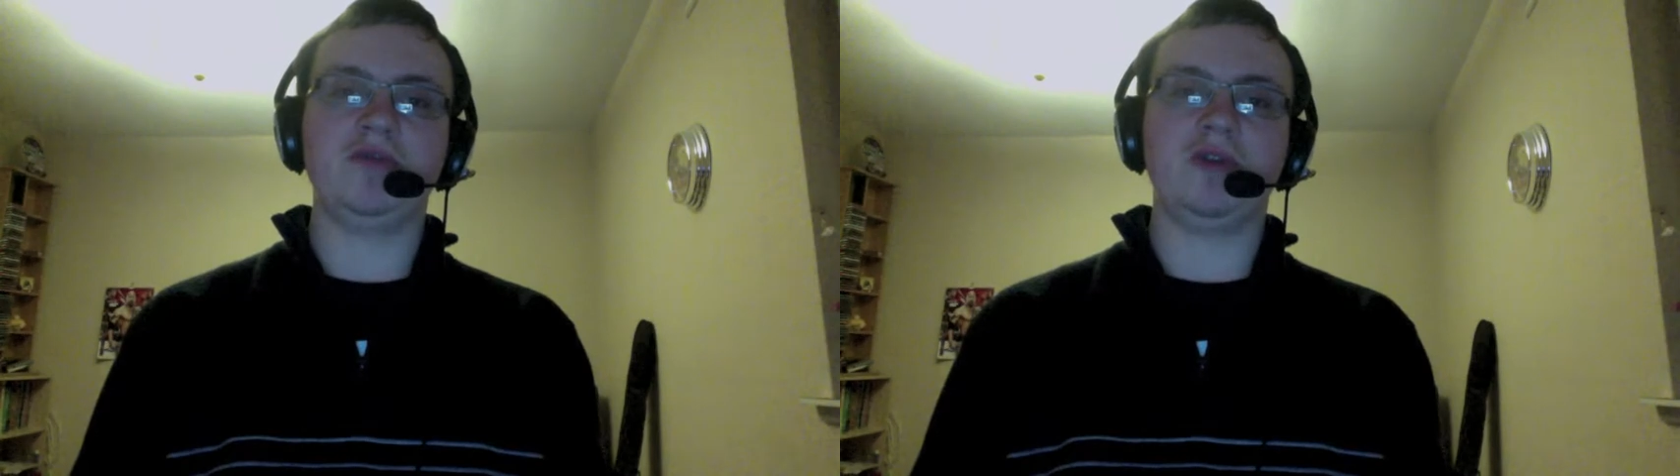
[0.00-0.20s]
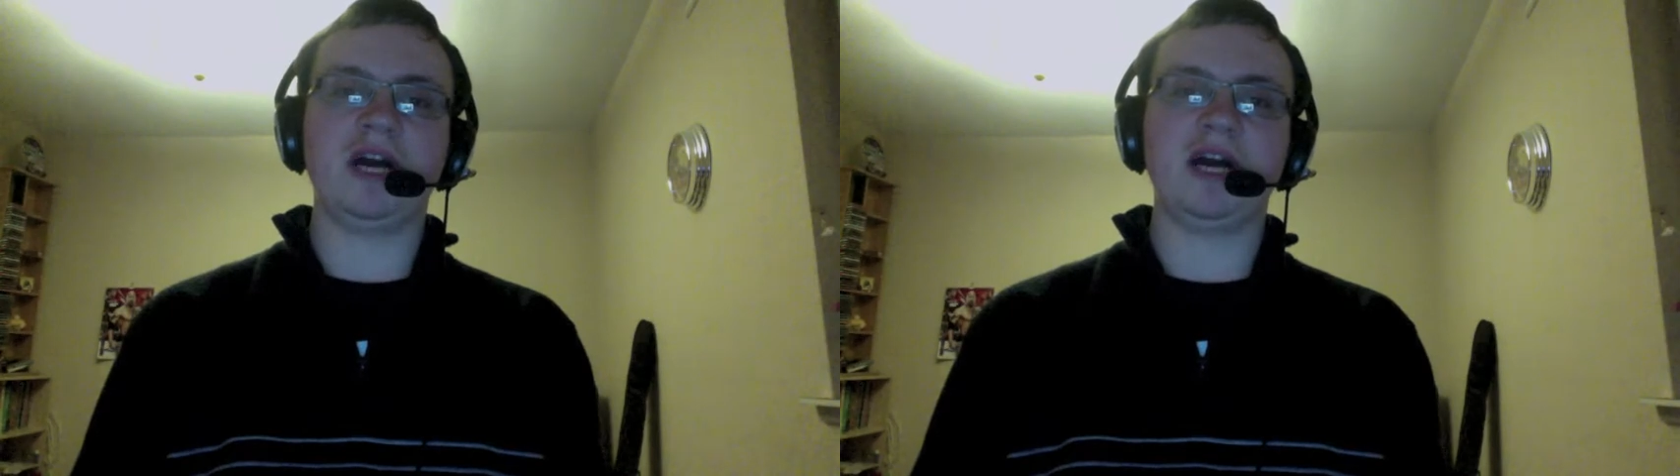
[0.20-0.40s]

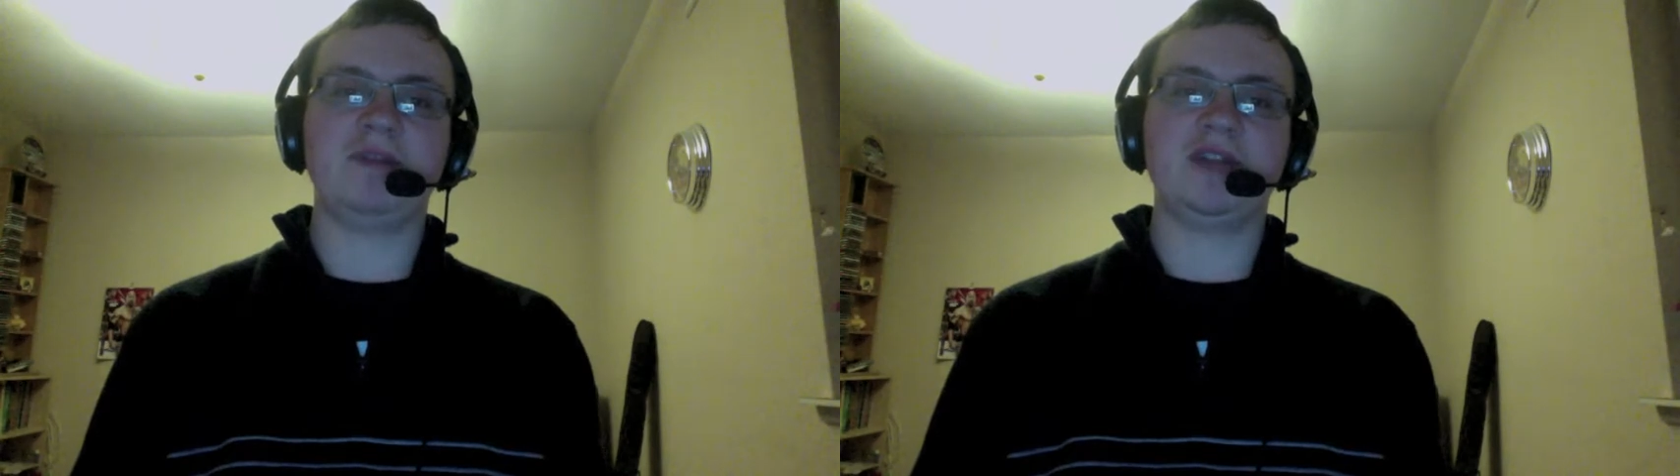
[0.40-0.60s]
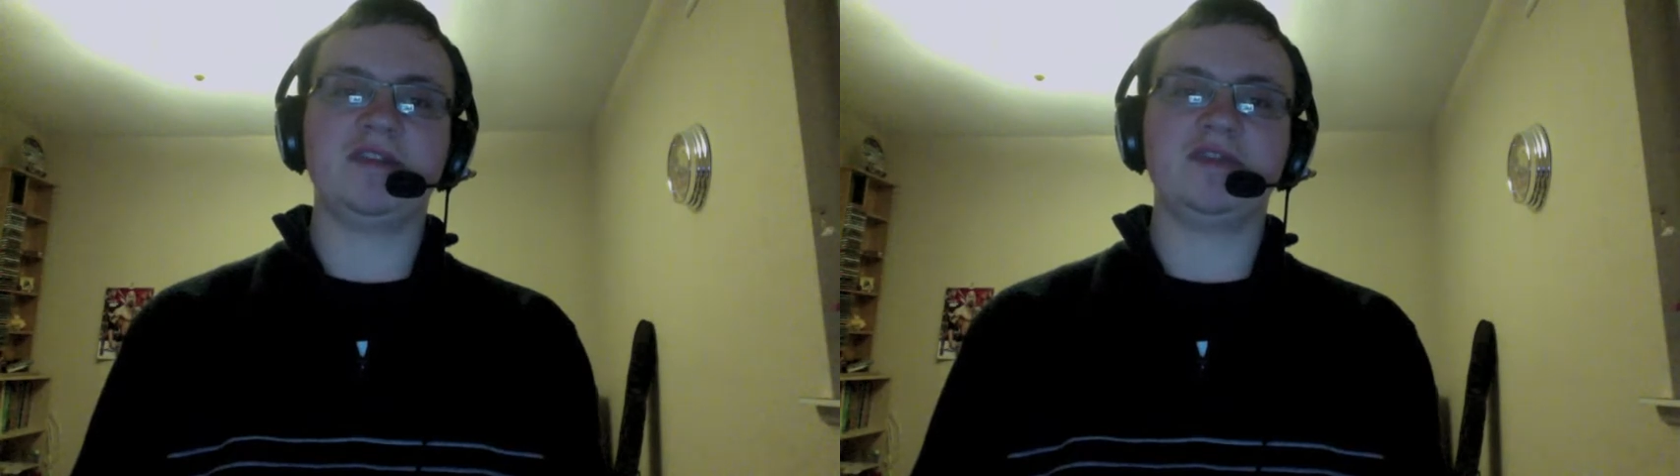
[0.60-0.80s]
What
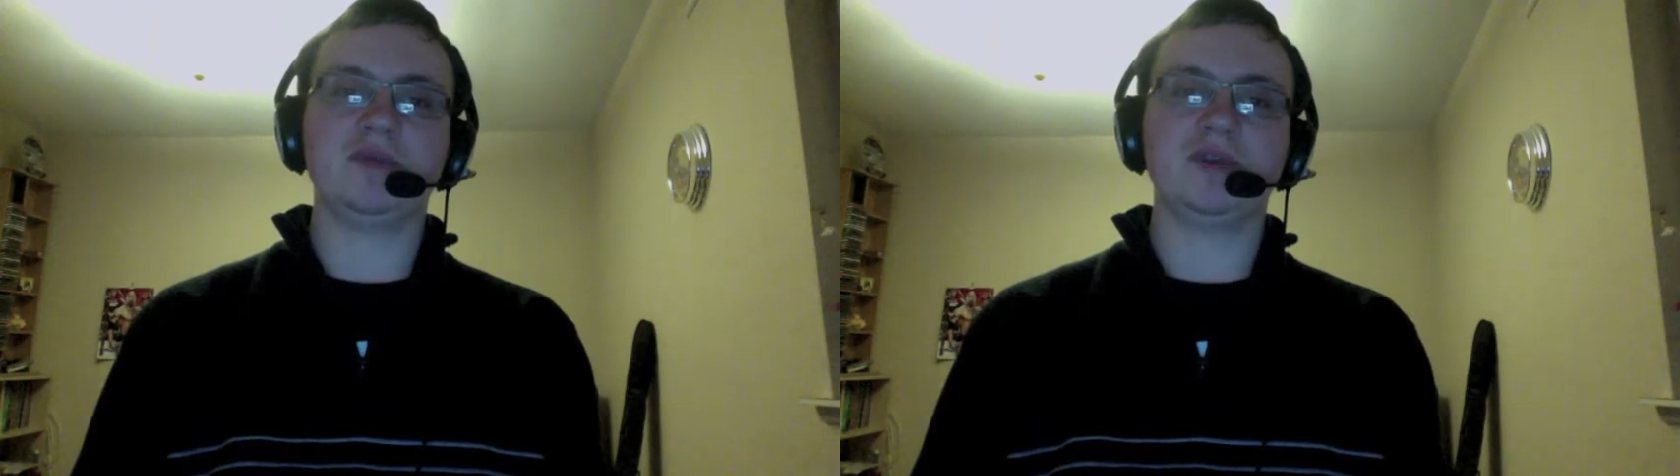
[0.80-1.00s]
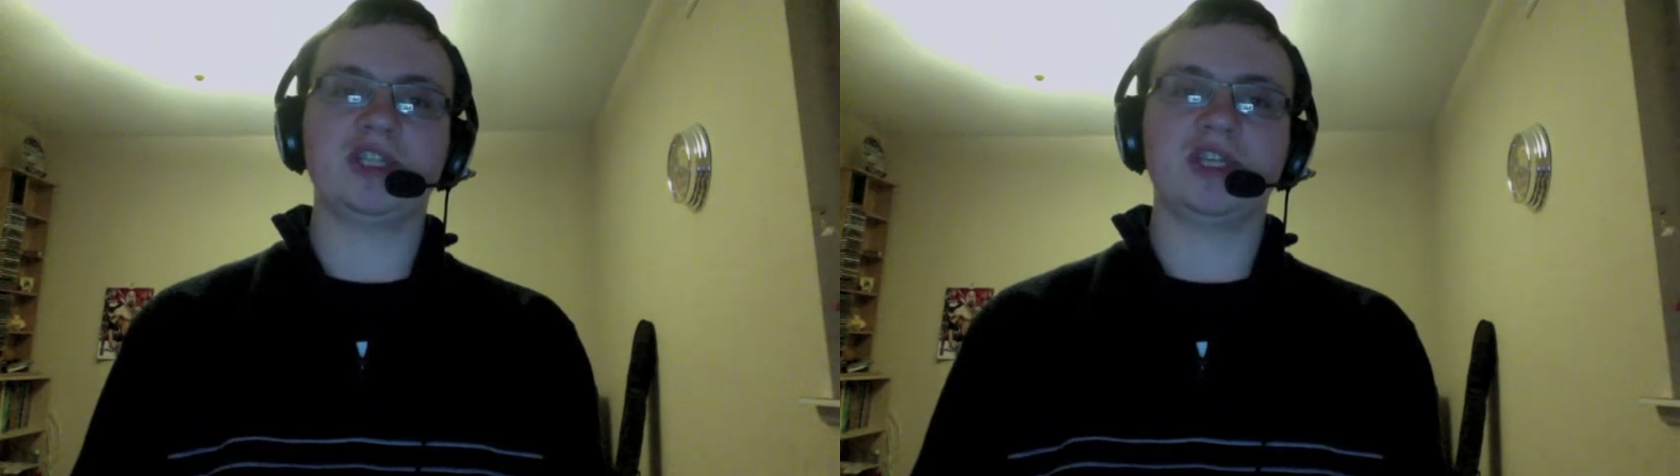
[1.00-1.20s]
happened
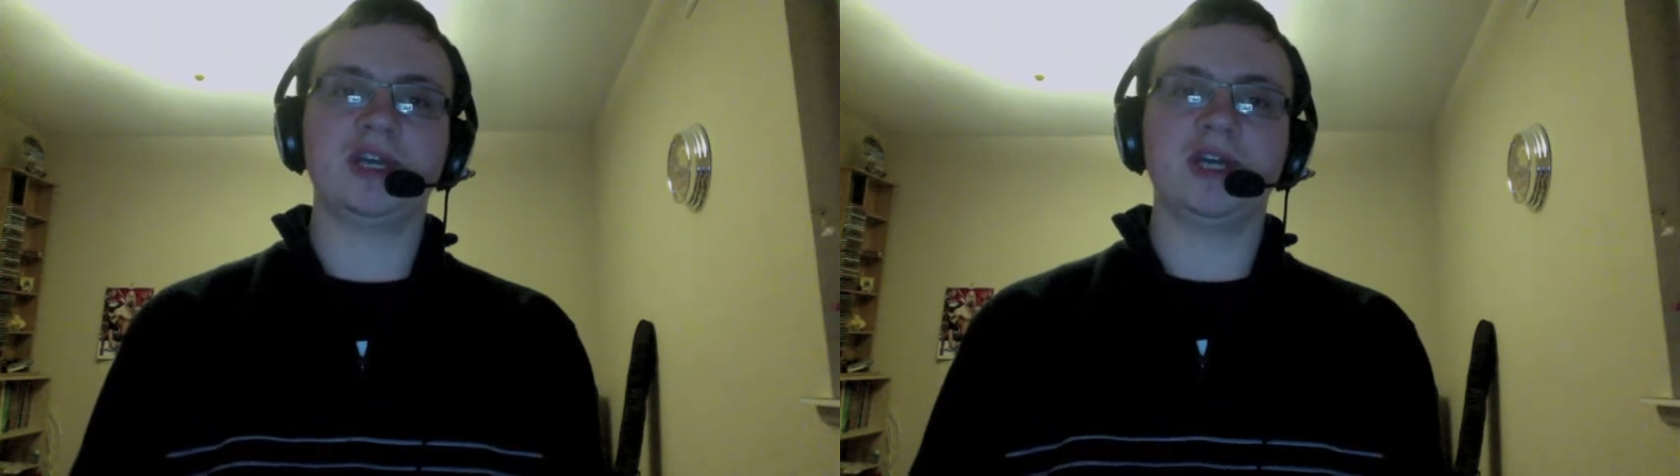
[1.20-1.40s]
afterwards